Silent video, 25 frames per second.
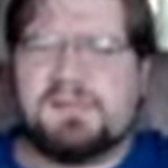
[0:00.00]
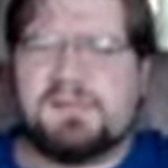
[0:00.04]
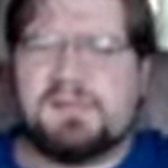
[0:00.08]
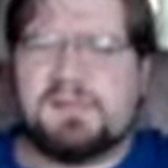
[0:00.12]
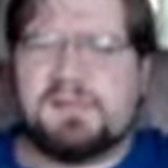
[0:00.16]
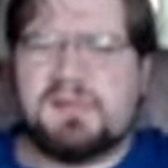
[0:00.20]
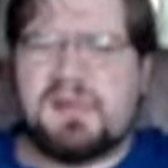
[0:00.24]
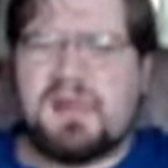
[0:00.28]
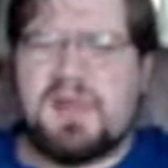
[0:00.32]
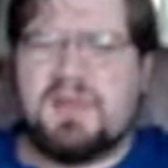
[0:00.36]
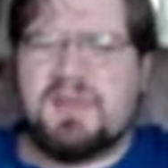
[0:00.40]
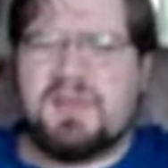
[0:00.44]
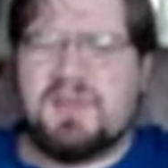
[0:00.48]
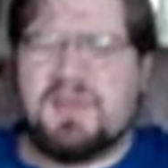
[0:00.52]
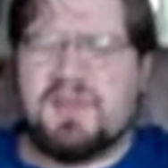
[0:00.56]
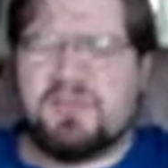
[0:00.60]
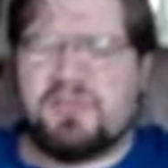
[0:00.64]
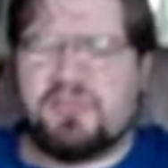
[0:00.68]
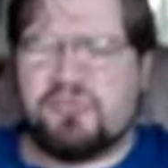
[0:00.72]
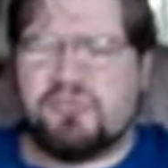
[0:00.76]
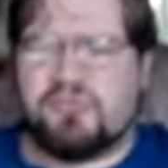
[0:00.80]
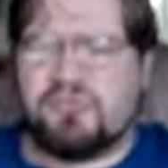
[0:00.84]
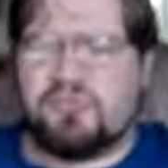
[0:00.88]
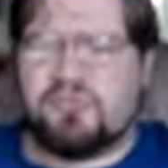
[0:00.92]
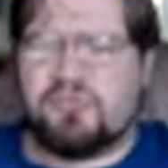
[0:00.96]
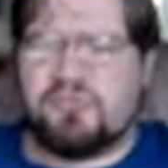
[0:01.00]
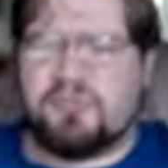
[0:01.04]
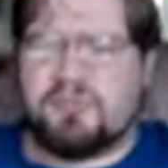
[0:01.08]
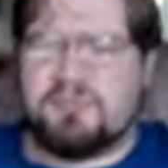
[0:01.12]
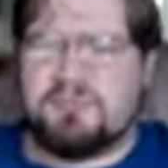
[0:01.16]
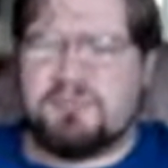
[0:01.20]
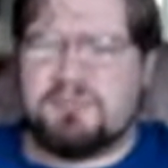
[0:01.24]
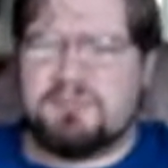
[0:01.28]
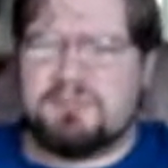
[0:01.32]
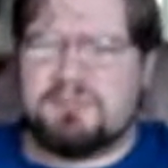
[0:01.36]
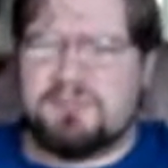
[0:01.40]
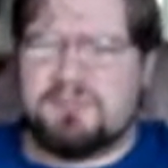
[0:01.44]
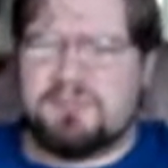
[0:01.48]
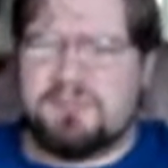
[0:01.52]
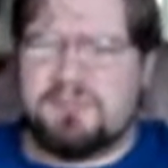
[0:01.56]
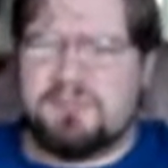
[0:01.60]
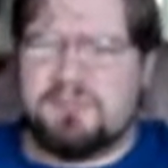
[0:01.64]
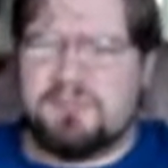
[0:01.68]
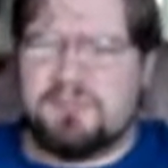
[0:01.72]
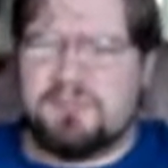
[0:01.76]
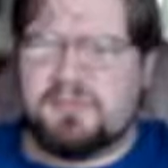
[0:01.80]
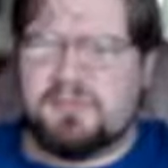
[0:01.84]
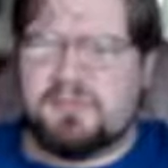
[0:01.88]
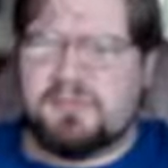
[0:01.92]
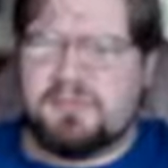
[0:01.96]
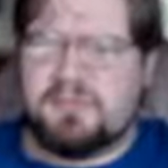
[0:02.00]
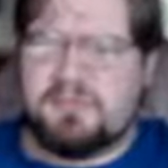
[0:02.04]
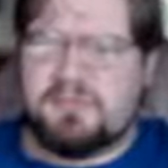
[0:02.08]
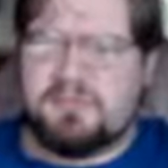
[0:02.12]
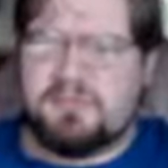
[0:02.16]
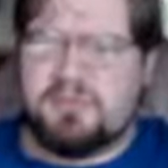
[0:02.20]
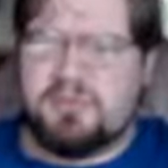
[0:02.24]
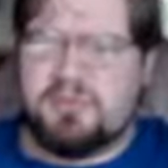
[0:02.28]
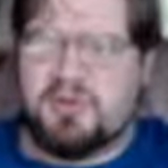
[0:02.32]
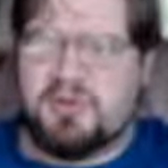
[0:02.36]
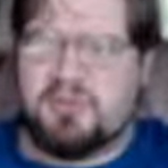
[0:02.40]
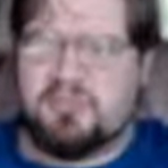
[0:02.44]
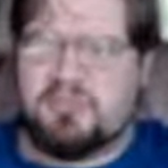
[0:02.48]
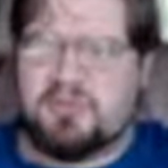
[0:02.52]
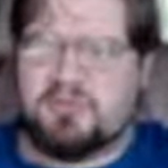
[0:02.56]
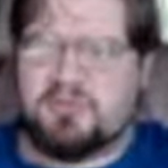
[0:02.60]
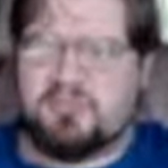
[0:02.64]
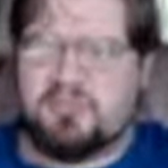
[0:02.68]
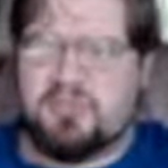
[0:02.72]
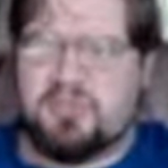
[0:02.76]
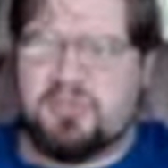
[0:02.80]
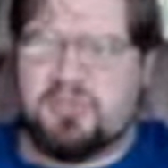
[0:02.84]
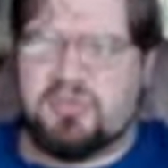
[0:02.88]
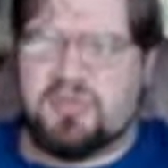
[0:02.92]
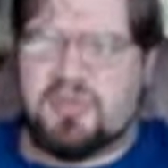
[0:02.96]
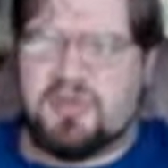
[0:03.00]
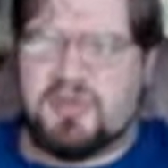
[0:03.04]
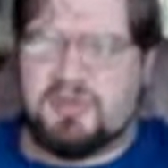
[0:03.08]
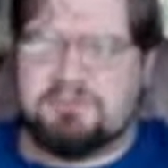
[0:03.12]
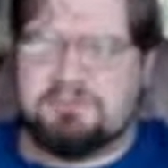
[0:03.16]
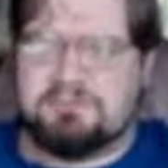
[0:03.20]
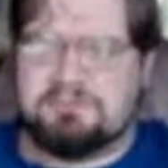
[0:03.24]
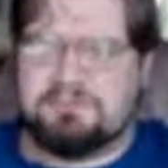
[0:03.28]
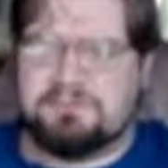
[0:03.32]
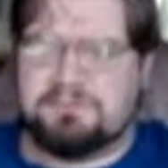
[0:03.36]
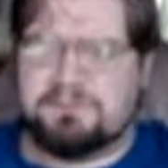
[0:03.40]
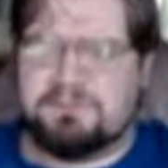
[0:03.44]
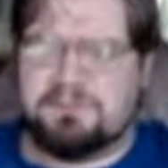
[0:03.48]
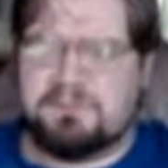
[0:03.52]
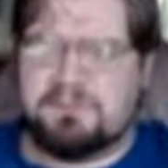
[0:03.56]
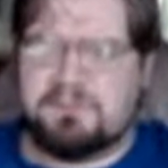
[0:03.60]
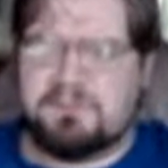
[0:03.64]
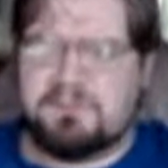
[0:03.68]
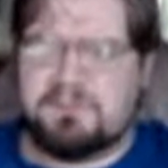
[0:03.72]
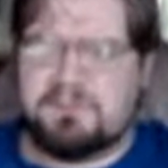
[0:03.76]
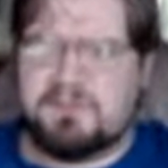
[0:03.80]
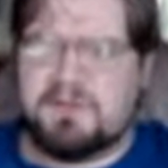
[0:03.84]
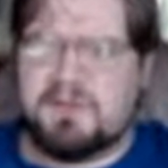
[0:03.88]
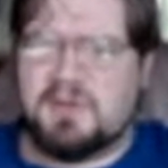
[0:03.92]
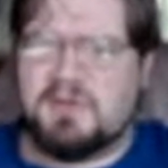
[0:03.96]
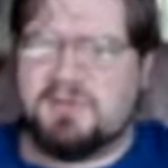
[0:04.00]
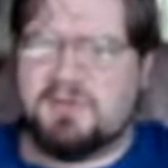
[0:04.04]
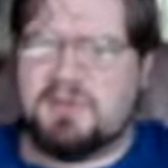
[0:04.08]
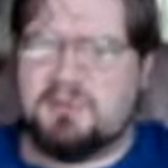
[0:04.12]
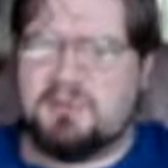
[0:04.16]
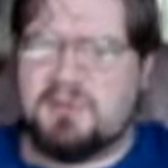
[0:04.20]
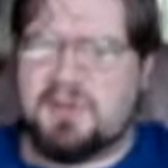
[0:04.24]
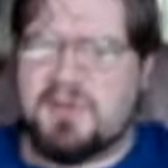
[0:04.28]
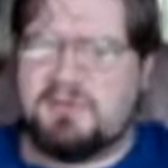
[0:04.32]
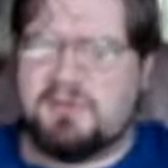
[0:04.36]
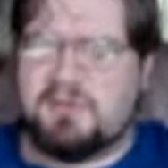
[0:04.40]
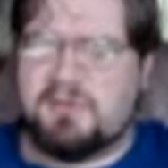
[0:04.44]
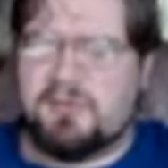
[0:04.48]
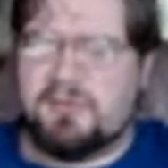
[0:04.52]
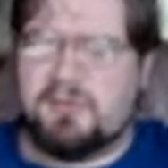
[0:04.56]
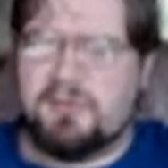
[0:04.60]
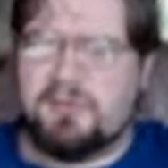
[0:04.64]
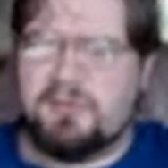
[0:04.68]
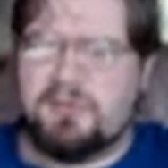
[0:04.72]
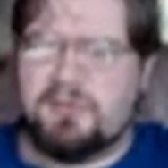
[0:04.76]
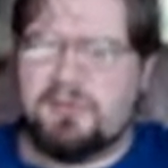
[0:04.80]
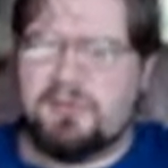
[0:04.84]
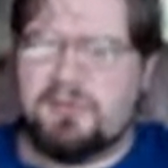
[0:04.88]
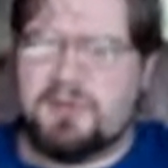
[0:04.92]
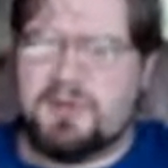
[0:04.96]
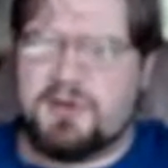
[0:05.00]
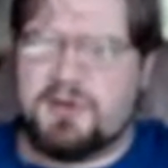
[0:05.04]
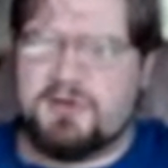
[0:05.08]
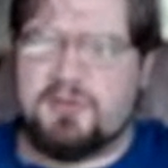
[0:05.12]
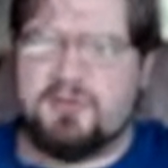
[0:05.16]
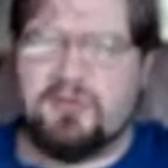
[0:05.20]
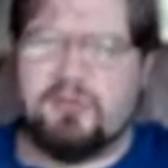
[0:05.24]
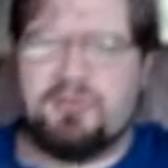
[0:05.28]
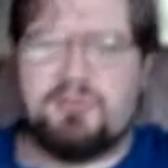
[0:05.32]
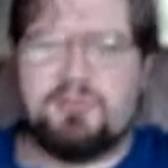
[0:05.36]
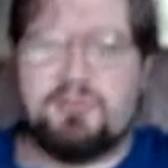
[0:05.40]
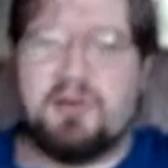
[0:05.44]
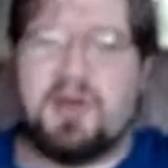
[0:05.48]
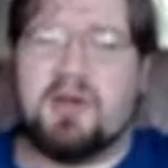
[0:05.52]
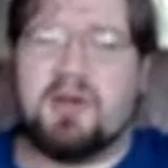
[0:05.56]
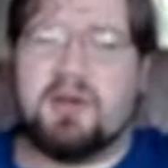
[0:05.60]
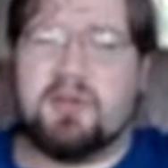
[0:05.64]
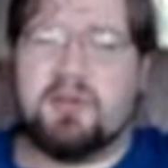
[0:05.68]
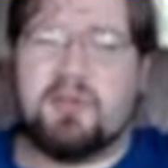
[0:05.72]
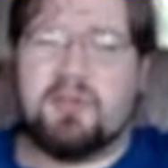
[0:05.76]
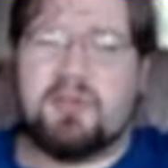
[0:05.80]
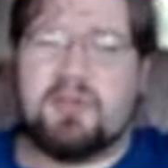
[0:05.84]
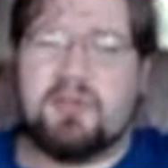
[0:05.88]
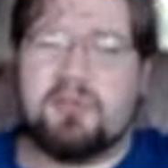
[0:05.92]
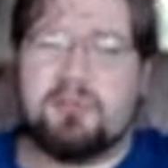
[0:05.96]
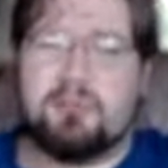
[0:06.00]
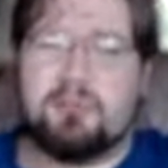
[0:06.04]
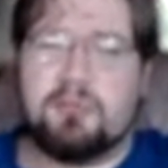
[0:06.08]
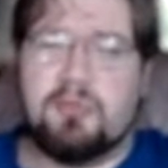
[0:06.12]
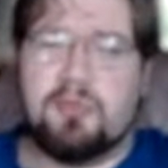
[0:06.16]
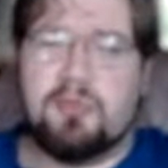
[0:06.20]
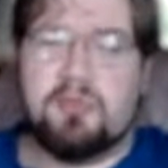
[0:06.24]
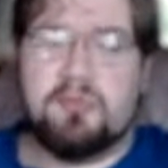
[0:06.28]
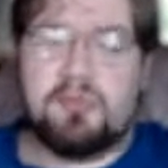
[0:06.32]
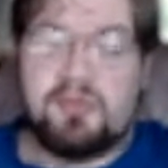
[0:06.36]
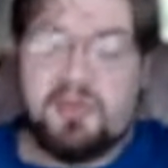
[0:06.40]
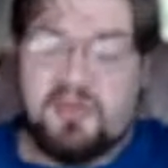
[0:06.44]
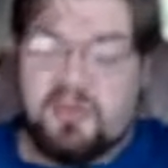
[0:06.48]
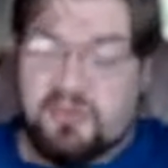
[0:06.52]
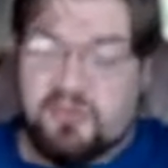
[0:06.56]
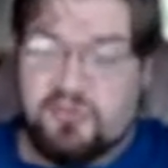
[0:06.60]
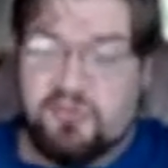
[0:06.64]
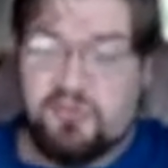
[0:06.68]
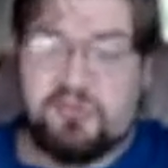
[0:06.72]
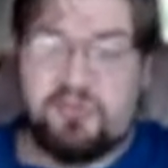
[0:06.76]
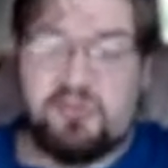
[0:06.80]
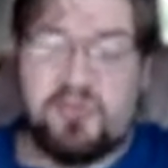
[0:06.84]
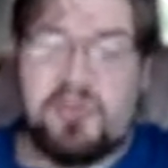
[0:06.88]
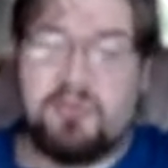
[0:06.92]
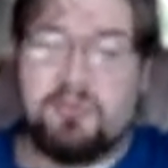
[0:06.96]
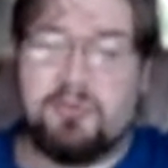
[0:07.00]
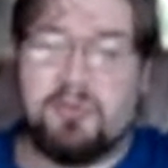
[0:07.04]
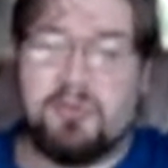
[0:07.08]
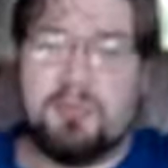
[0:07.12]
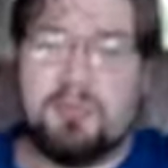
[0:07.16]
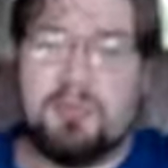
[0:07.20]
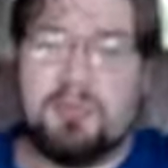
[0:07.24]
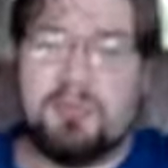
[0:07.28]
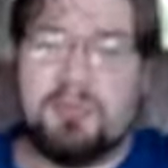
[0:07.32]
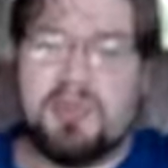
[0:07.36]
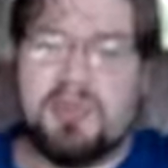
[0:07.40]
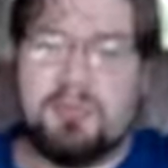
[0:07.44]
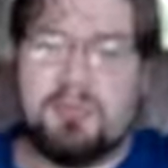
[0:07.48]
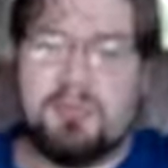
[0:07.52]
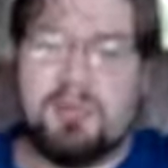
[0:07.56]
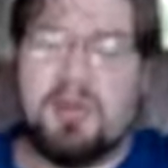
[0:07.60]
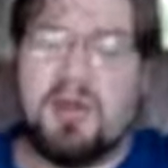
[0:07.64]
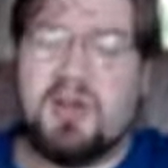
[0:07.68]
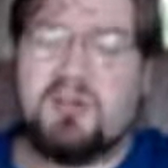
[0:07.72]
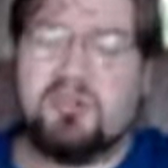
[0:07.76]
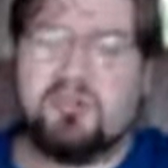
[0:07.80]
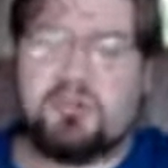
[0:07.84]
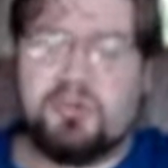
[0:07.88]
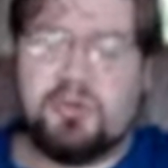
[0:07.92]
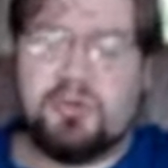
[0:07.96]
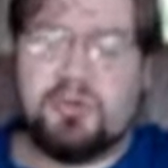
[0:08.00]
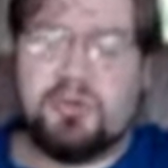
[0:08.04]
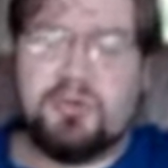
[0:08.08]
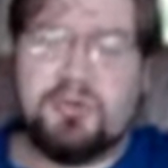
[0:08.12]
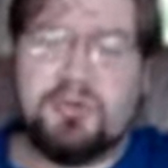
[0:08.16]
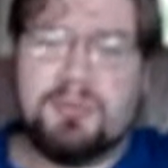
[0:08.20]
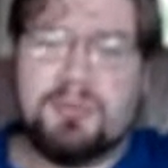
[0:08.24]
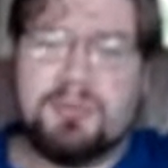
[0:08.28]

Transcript: And that's pretty much the thing. The people that are inspiring all these moves, and it's the same group of people, I assure you,